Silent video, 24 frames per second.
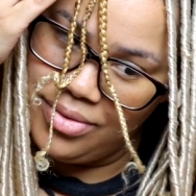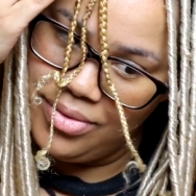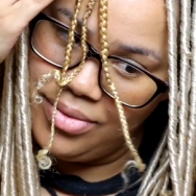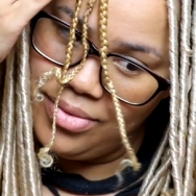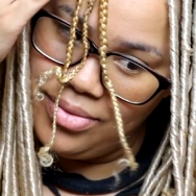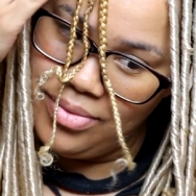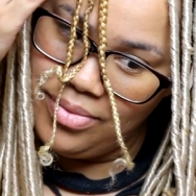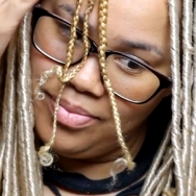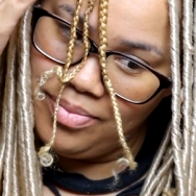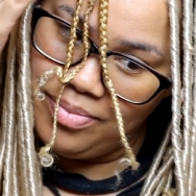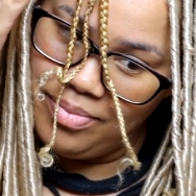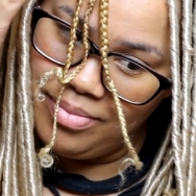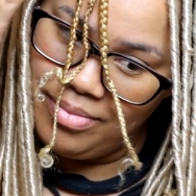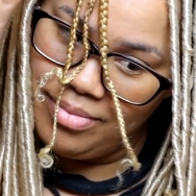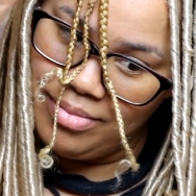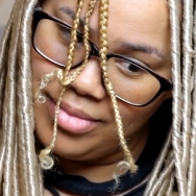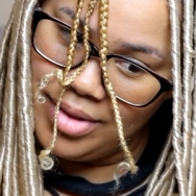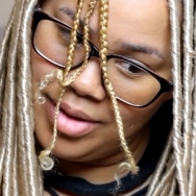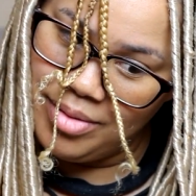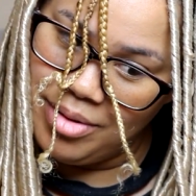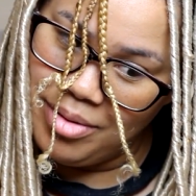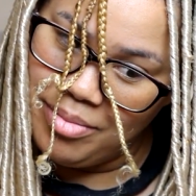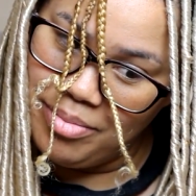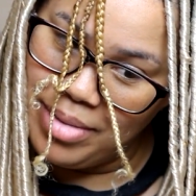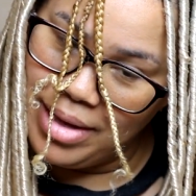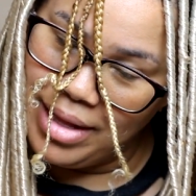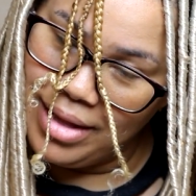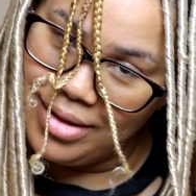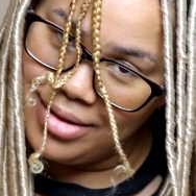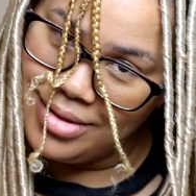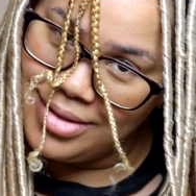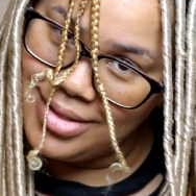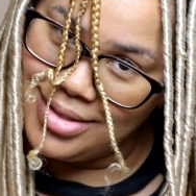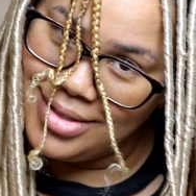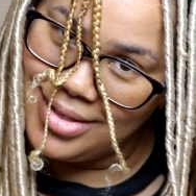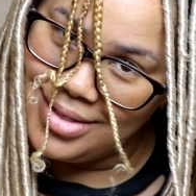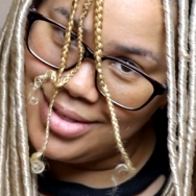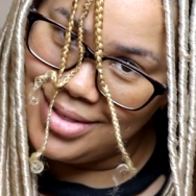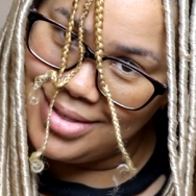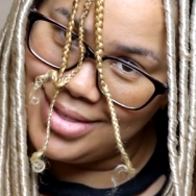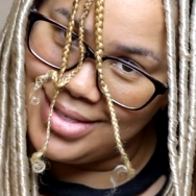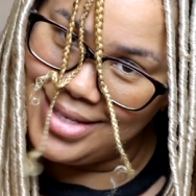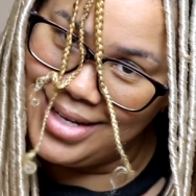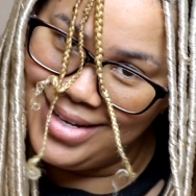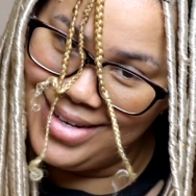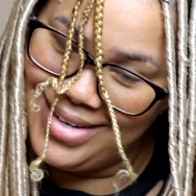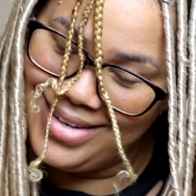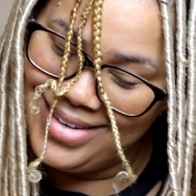Oop, let me balance
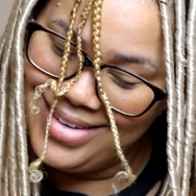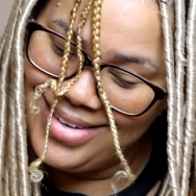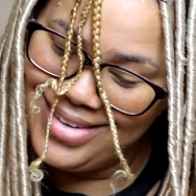this.